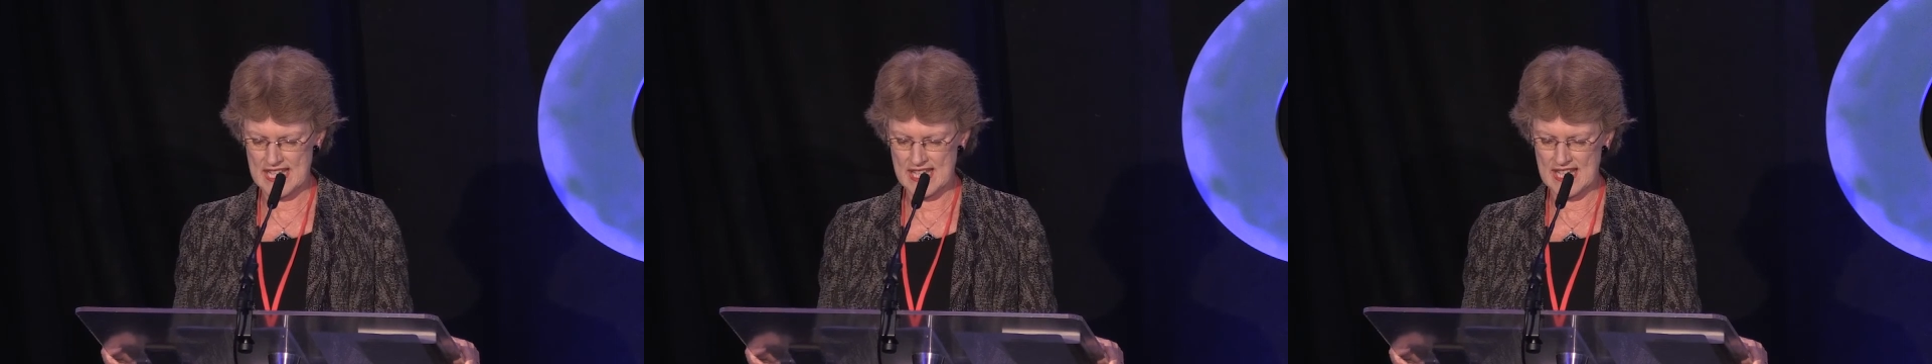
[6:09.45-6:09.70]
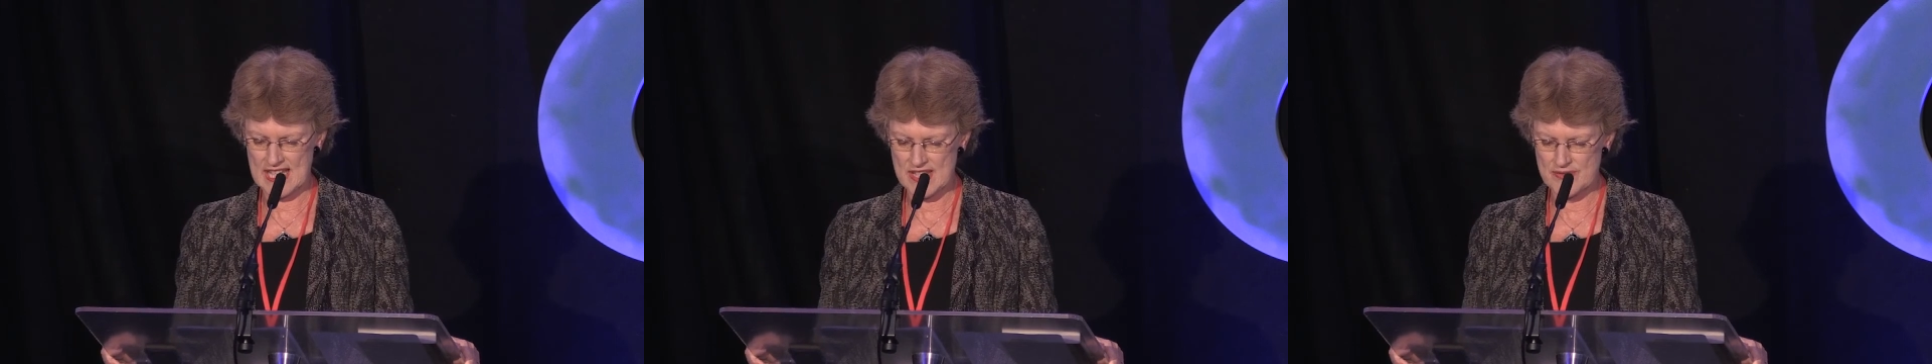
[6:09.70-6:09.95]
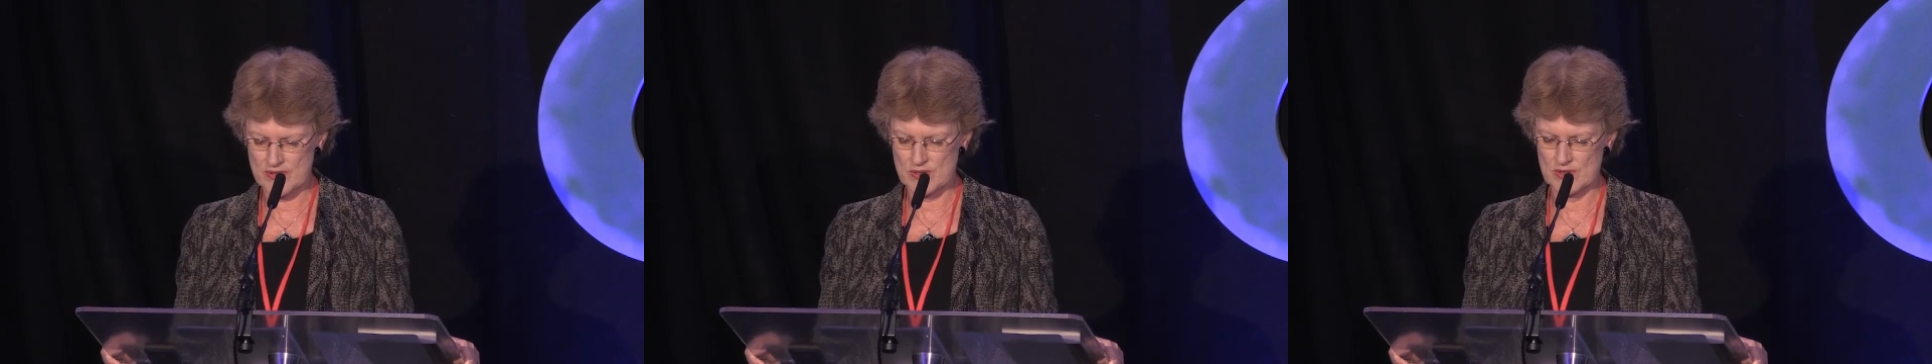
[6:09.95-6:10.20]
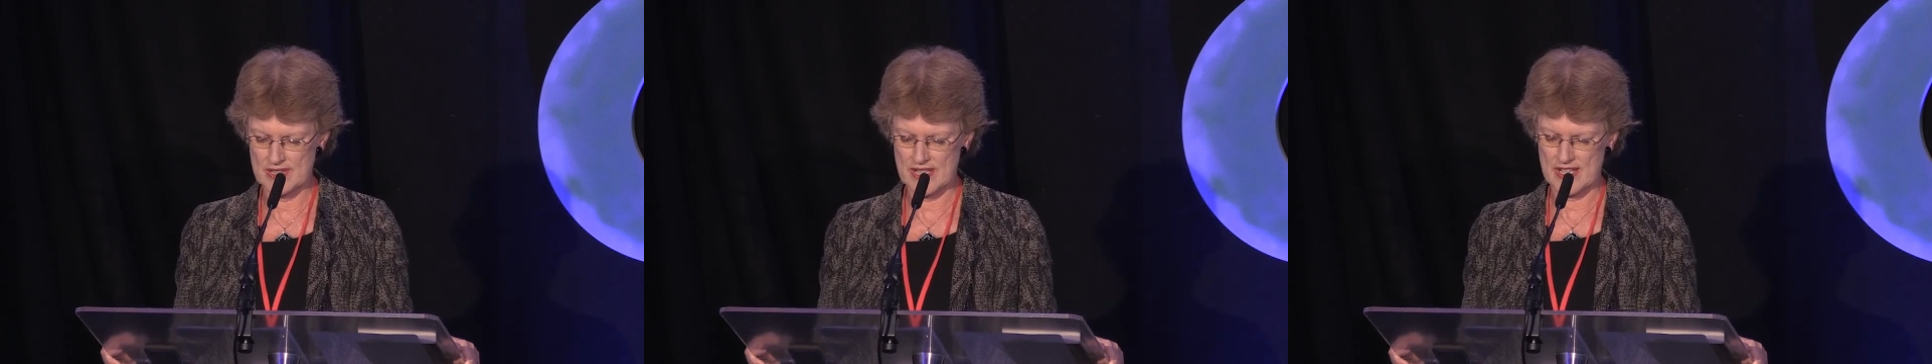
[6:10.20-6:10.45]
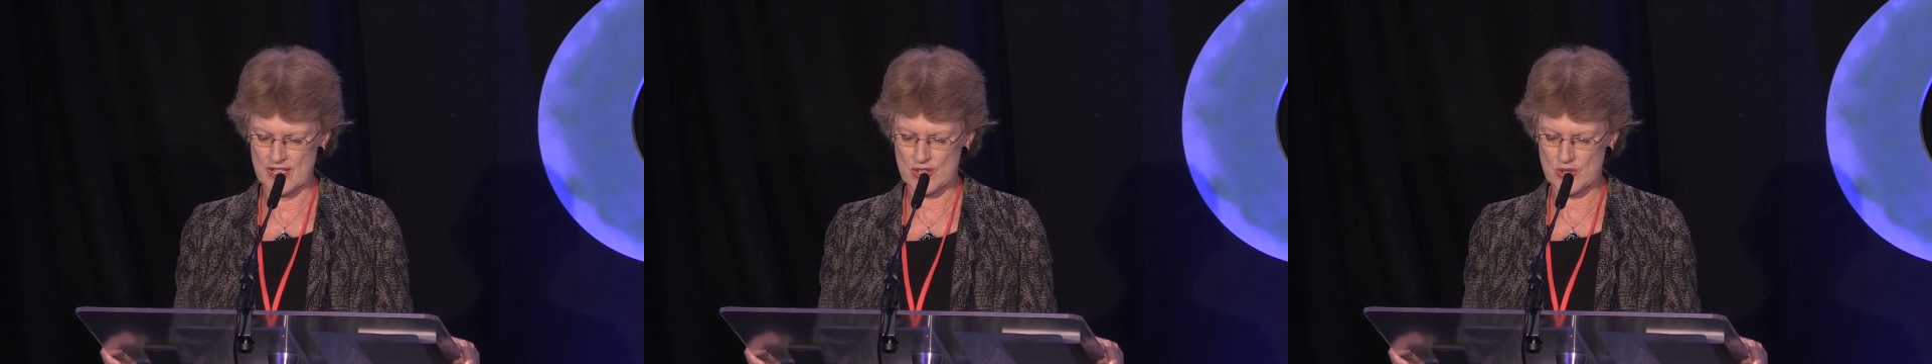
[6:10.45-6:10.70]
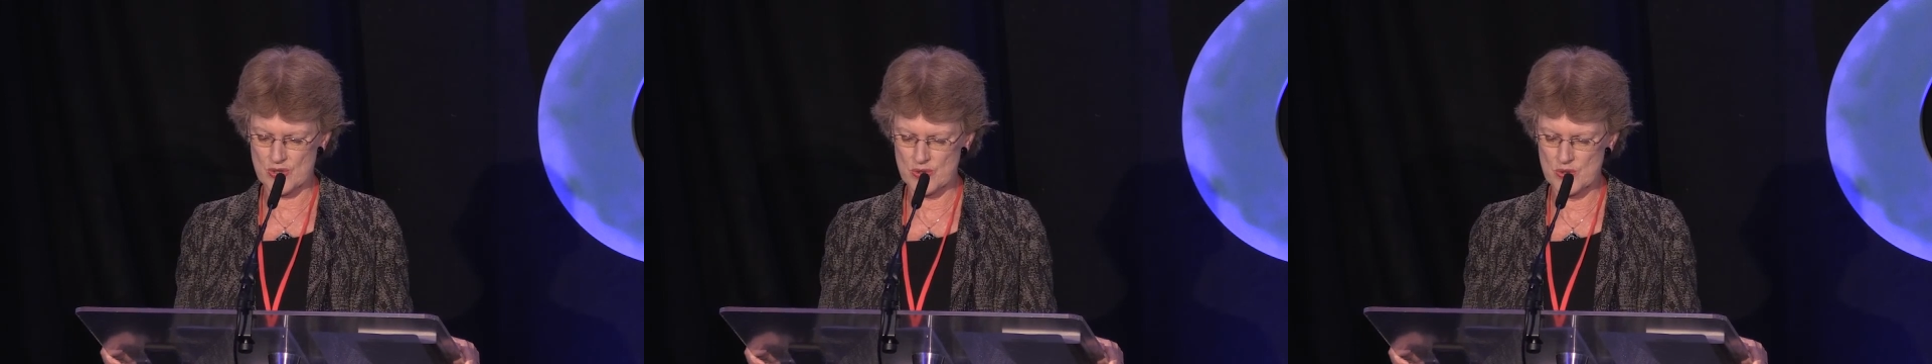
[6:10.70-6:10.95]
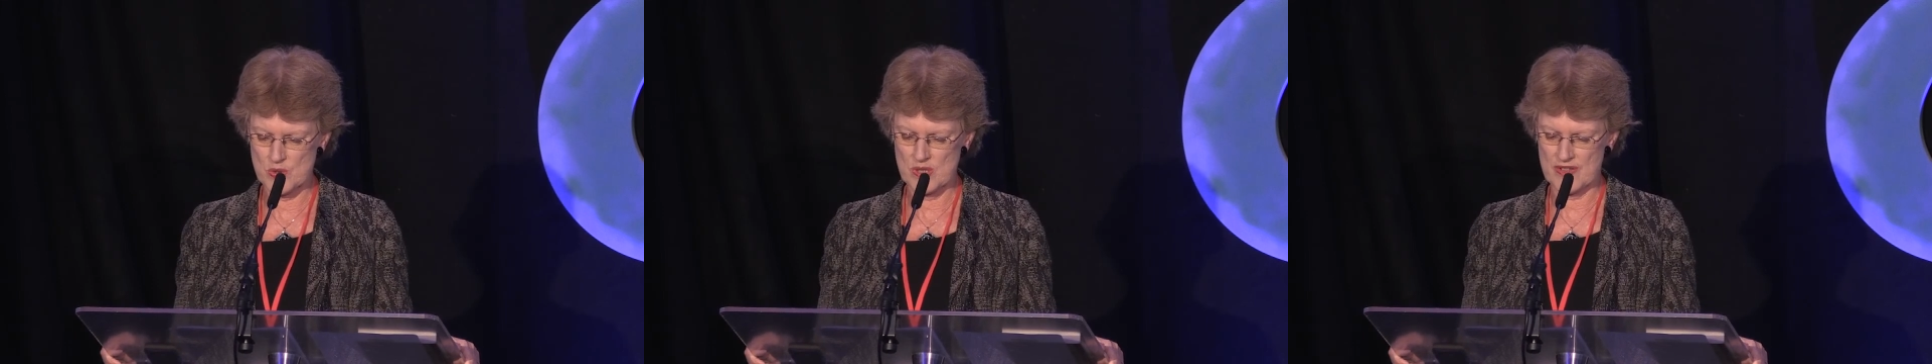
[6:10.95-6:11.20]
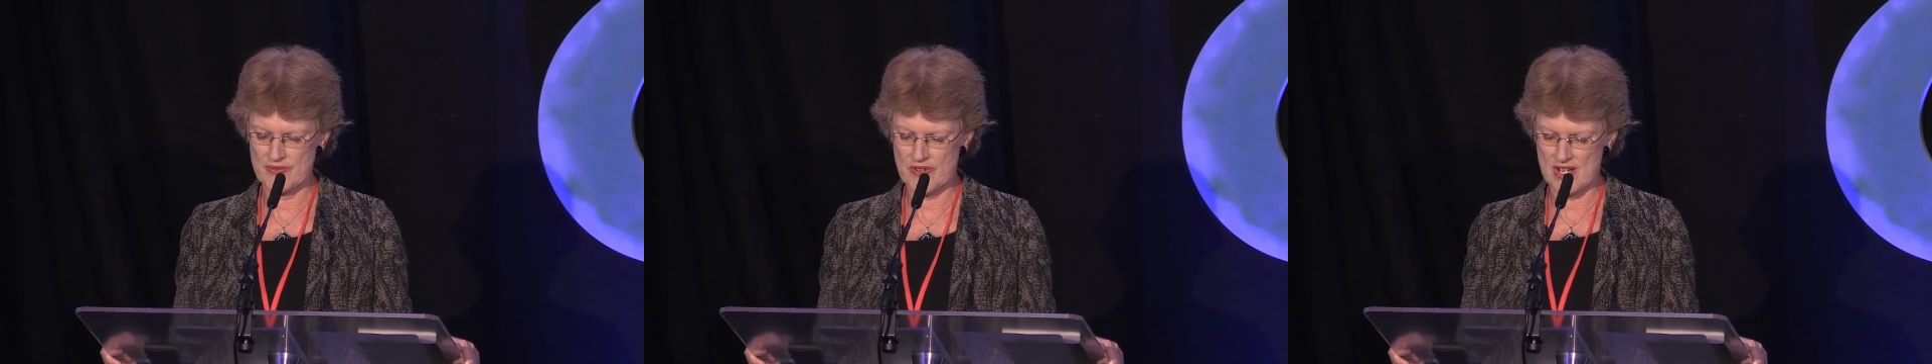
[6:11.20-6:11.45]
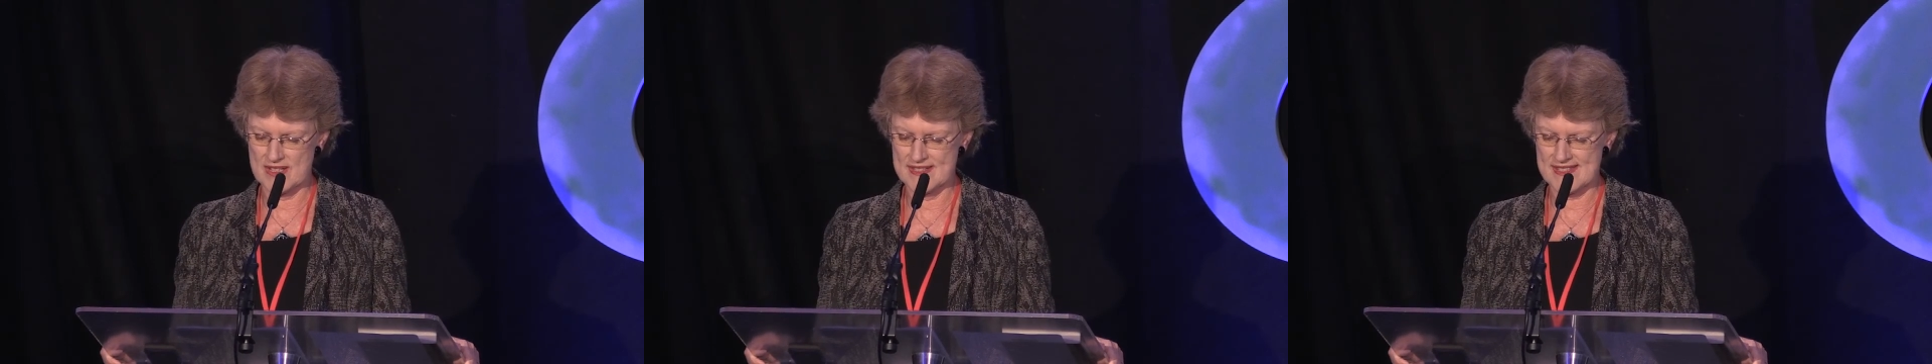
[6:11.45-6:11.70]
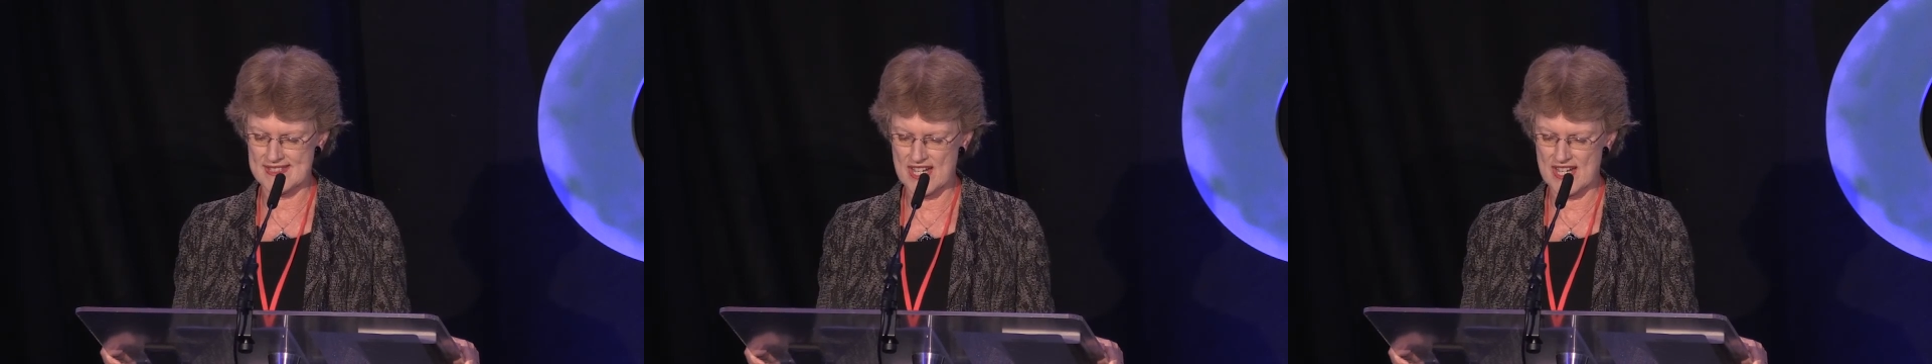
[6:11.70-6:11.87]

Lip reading: evil, cruel violence